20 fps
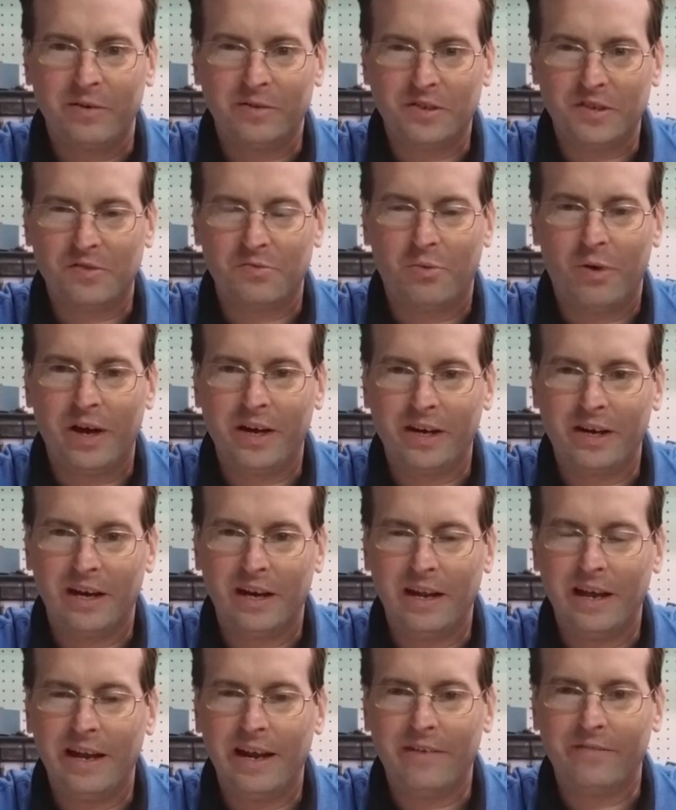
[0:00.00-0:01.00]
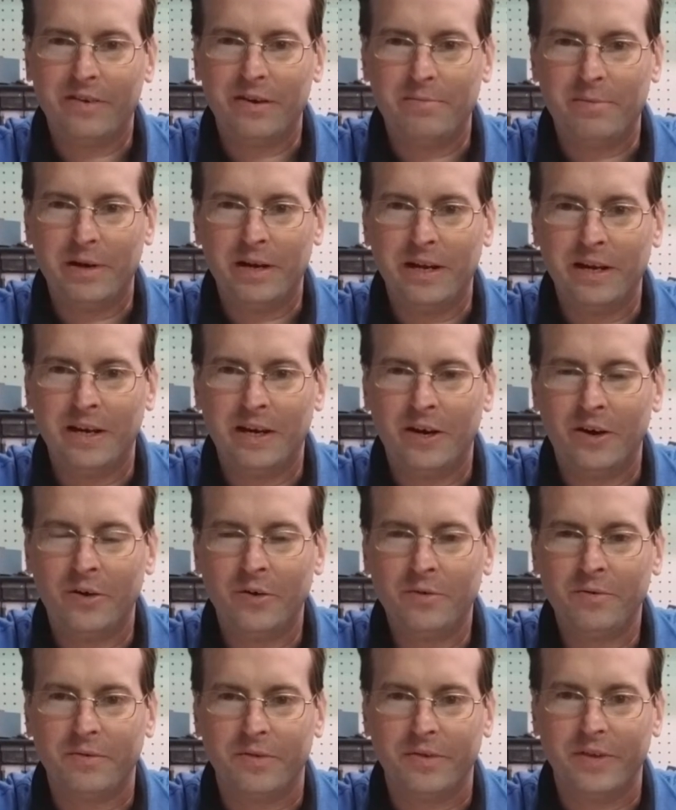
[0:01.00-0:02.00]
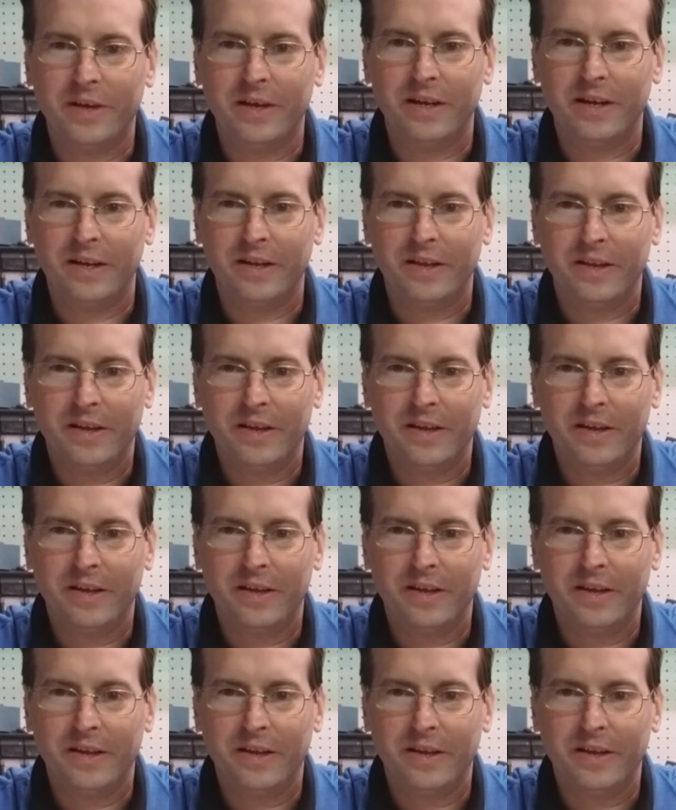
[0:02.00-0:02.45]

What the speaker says: just wanted to let everybody know that